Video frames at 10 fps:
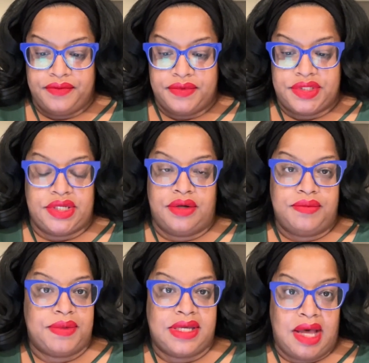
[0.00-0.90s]

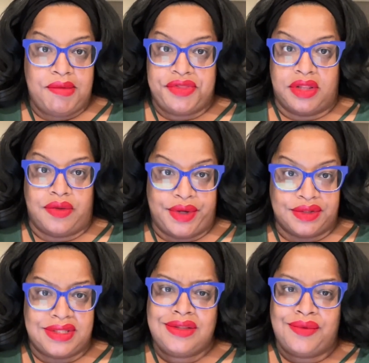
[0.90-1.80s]
So cut with the
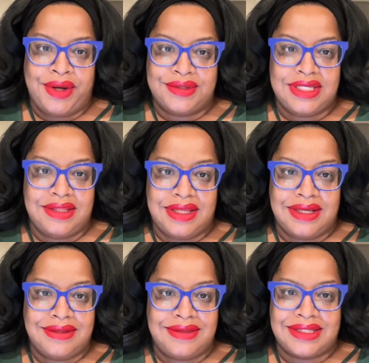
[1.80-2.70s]
loyalty
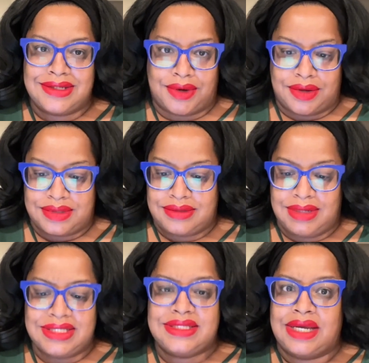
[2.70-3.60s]
thing. That's gross.
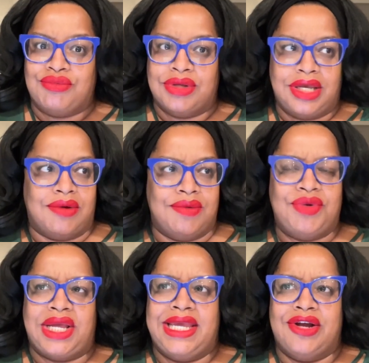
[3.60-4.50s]
It's like really,
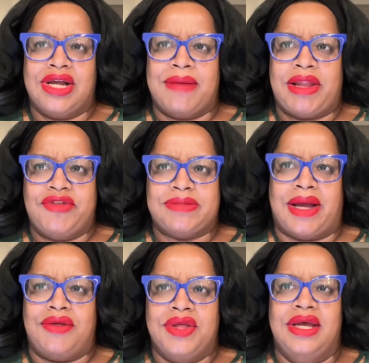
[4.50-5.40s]
when I hear it come out of his
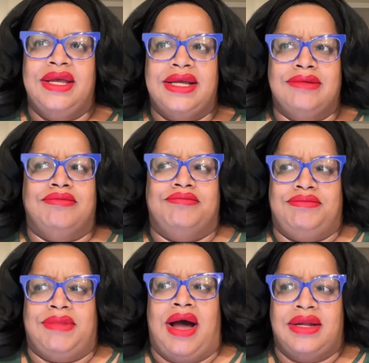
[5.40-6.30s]
mouth, it
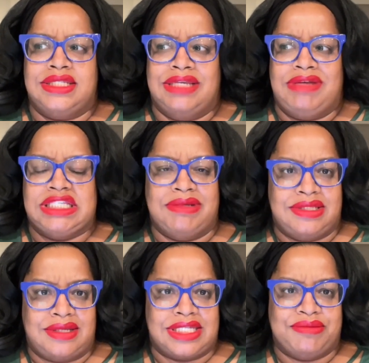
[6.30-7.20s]
honestly makes me
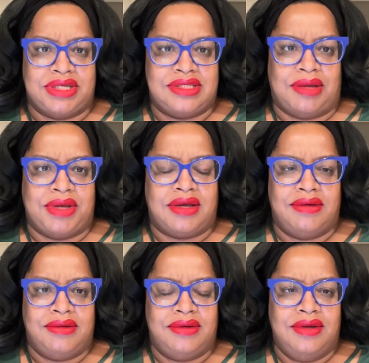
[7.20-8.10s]
sick to my stomach.
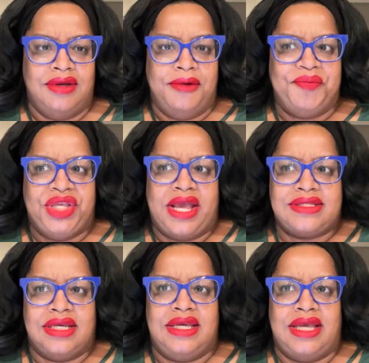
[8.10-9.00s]
He acts
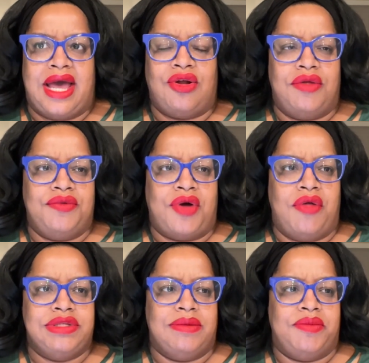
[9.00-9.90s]
like he had all
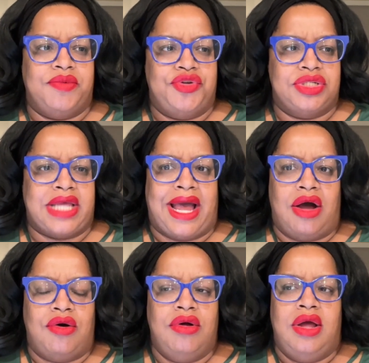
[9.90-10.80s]
these women were just
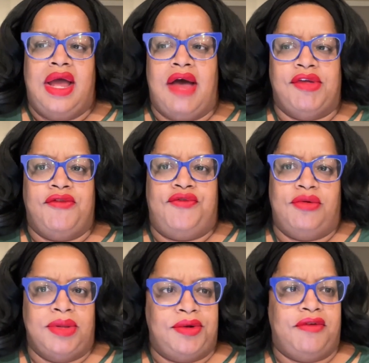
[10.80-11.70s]
out having
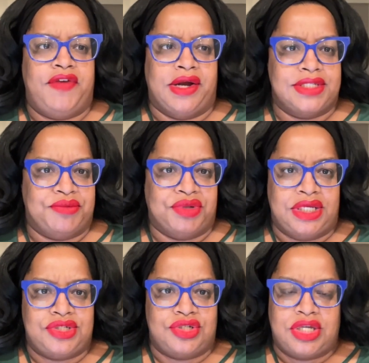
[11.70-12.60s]
full-blown affairs and
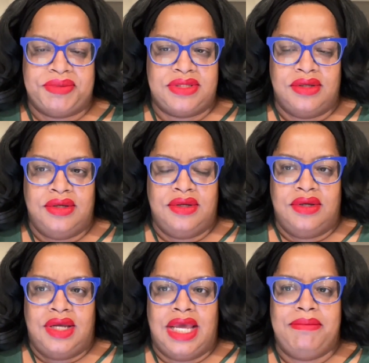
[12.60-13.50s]
relationships.
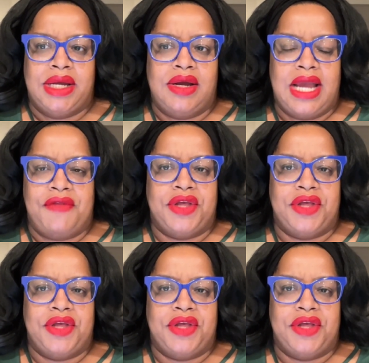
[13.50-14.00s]
And Mary had the